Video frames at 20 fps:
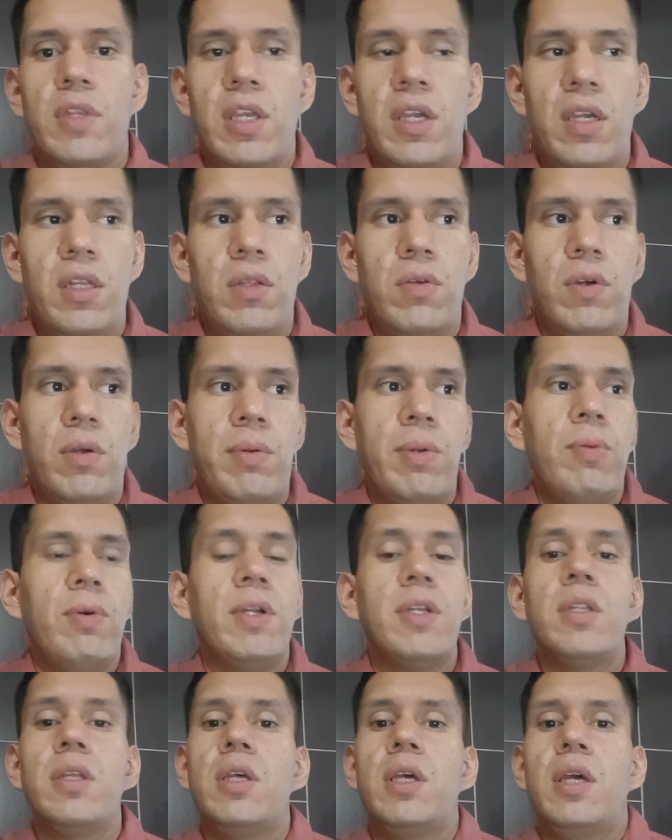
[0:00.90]
Hello
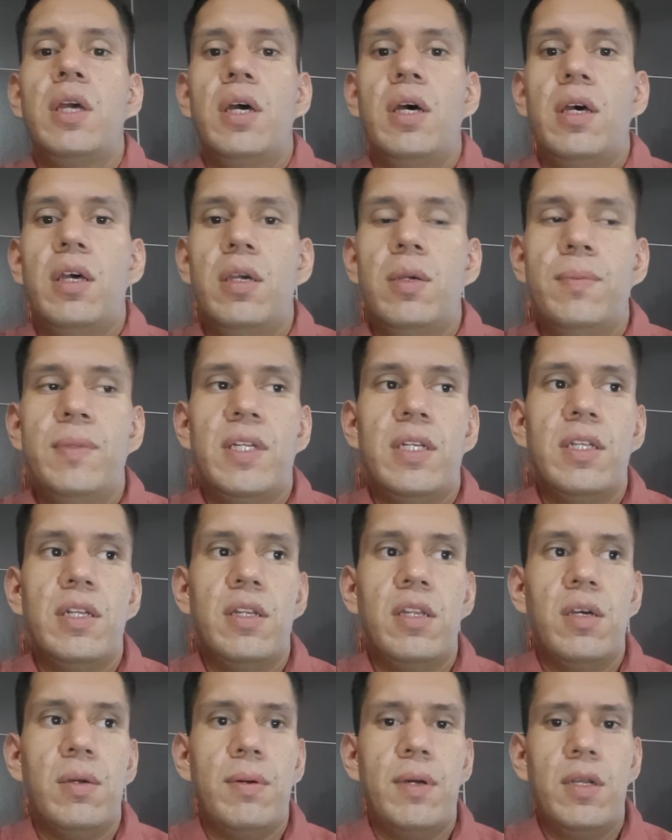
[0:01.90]
everyone, I am
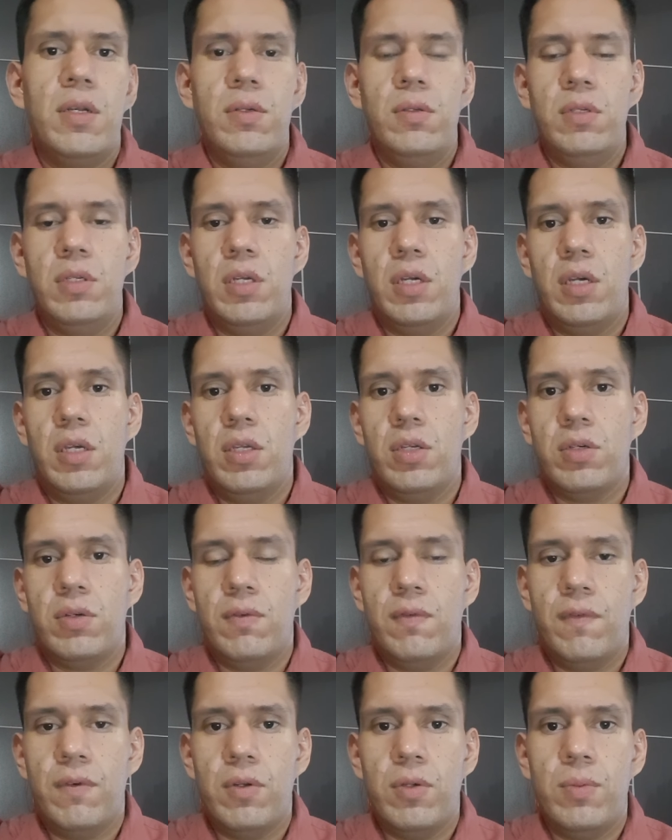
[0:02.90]
Daniel Navarro. I
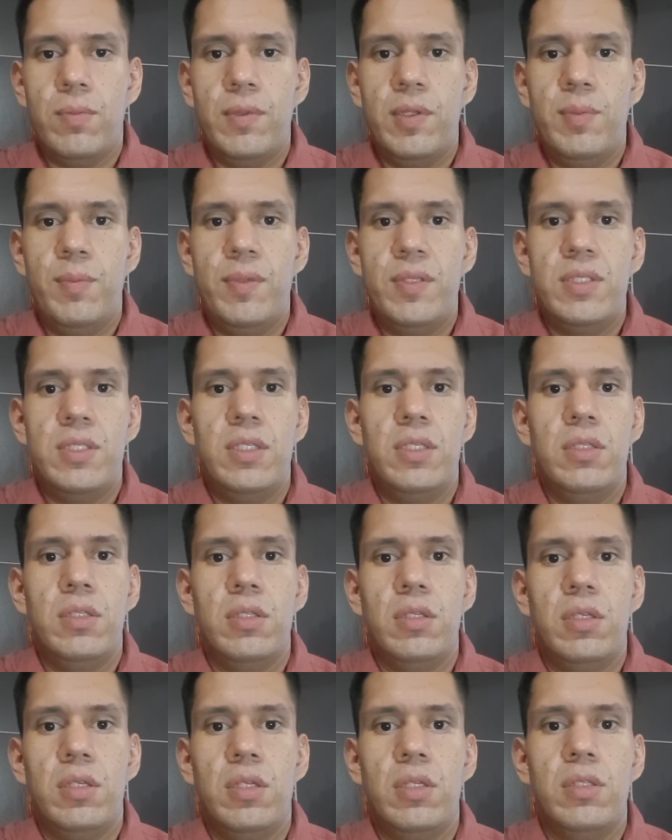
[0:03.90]
come from IPCIT
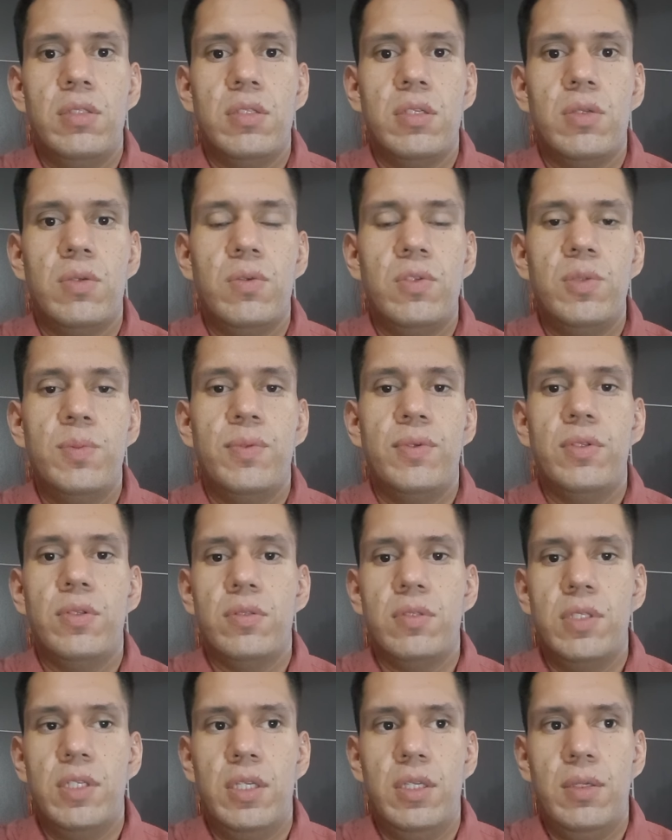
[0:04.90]
in San Luis
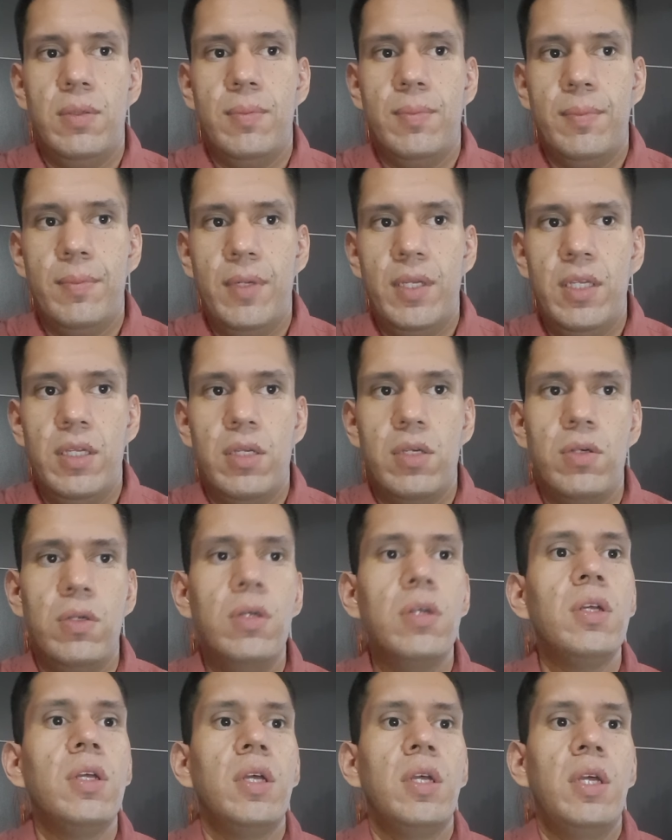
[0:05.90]
Potosí, Mexico,
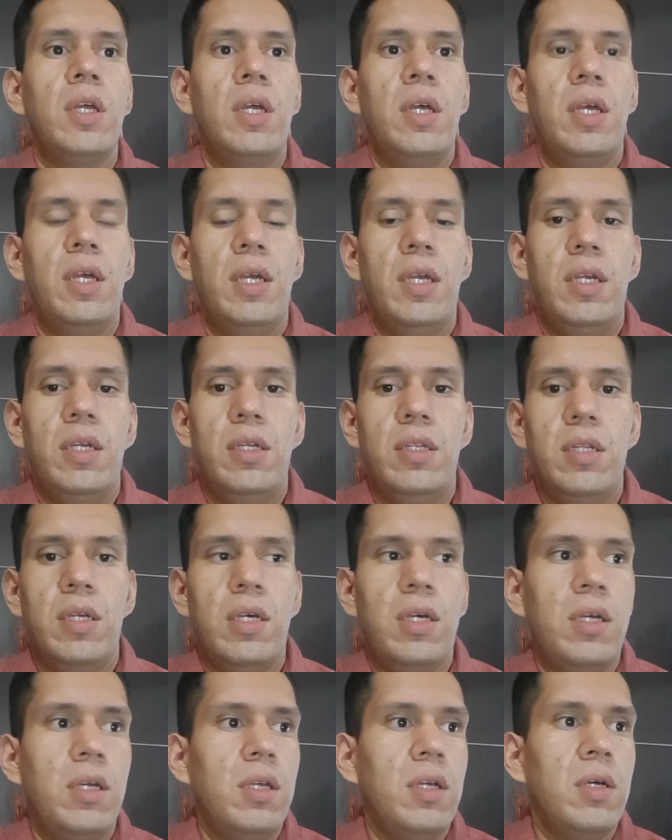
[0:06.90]
and
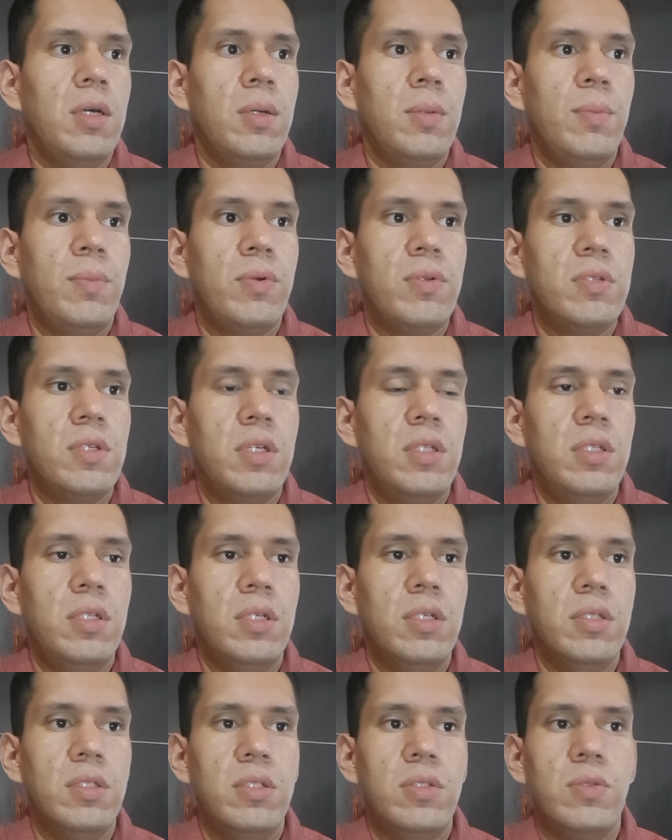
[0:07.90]
I am
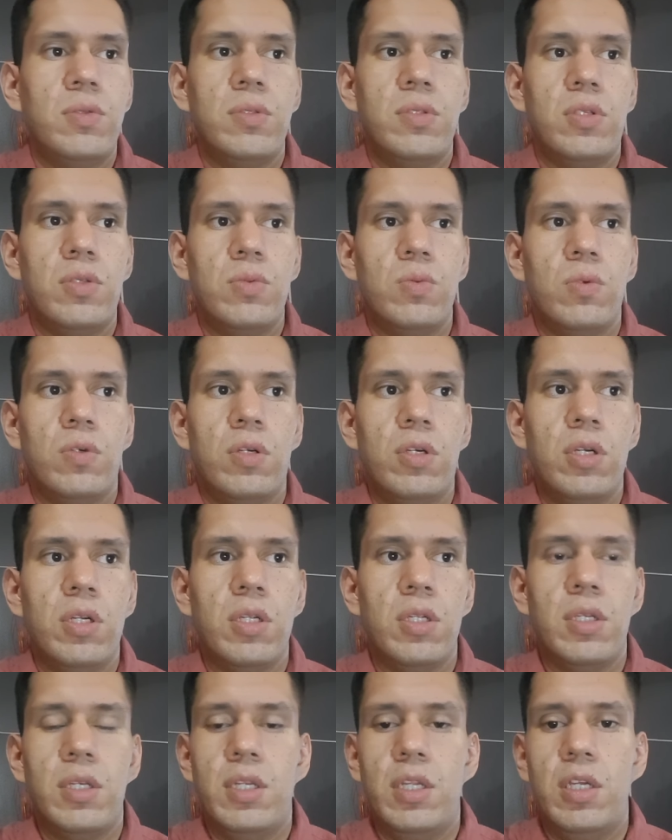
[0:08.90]
presenting this research work
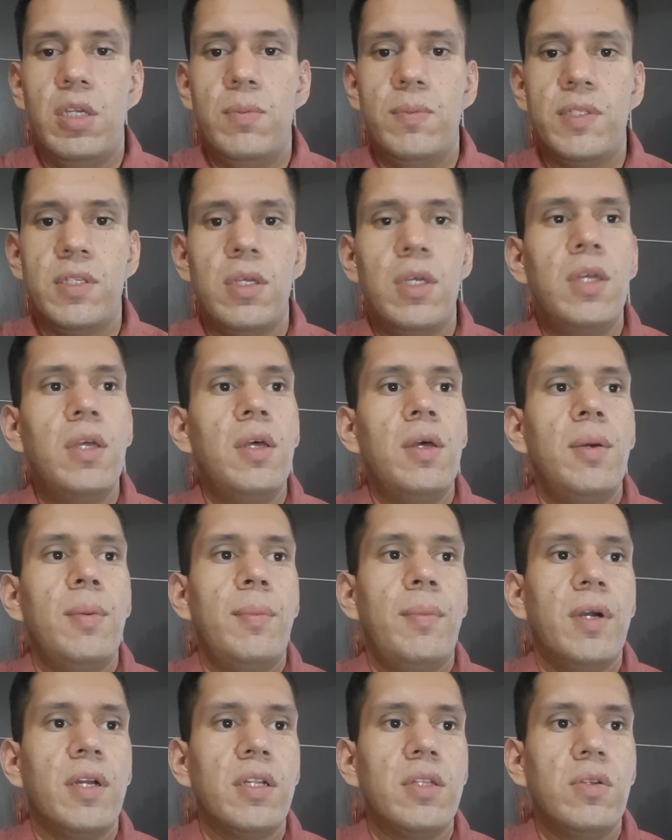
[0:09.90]
named
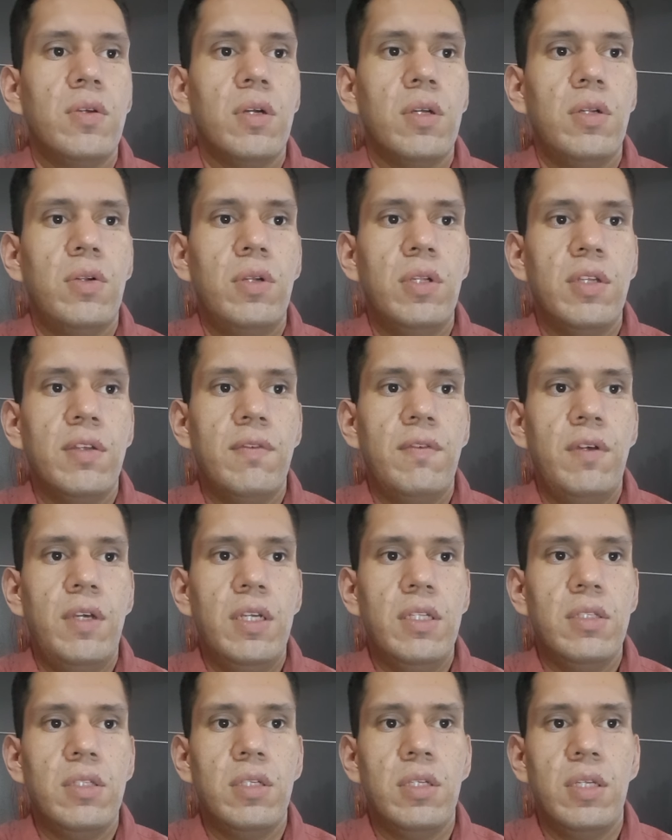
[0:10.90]
Magnetocaloric
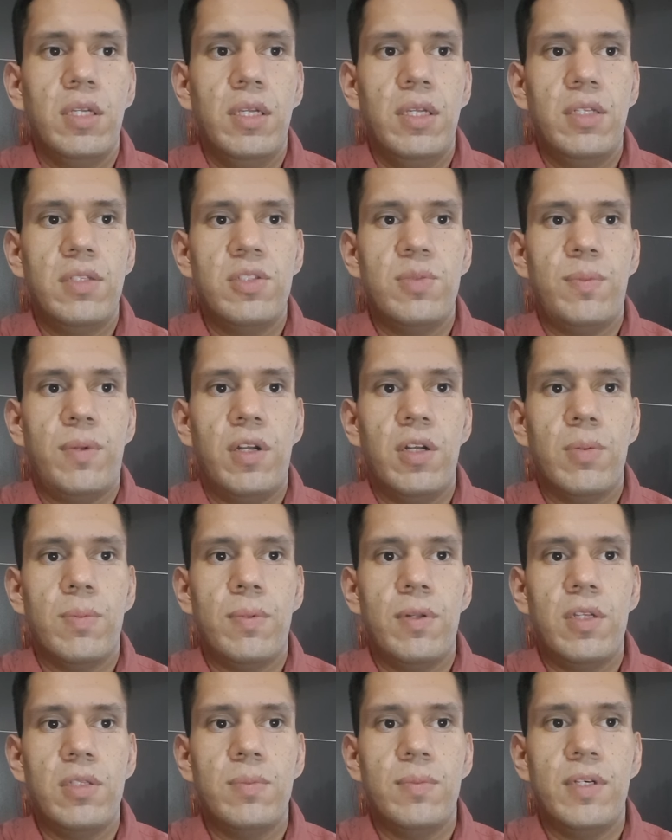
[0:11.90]
Effect in Spark
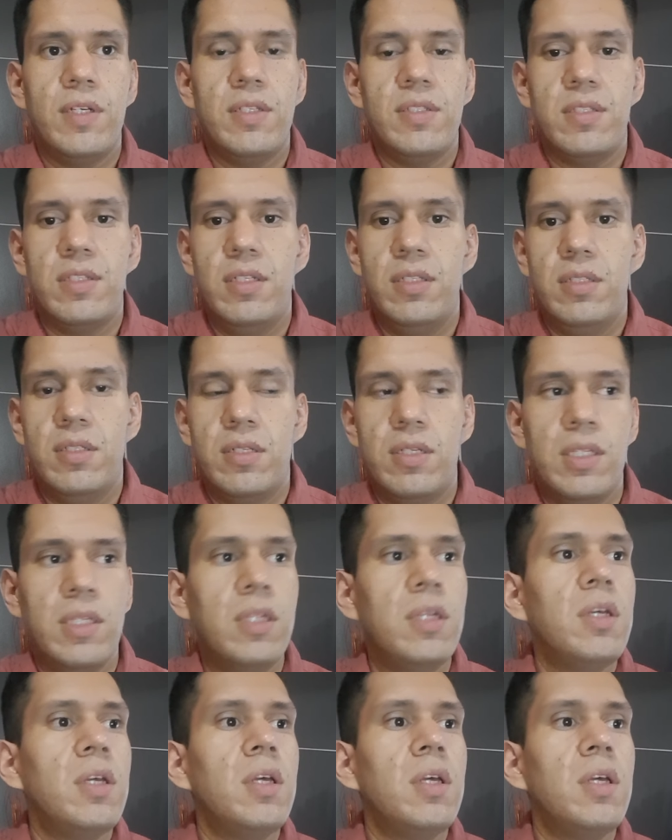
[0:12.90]
Plasma Sintered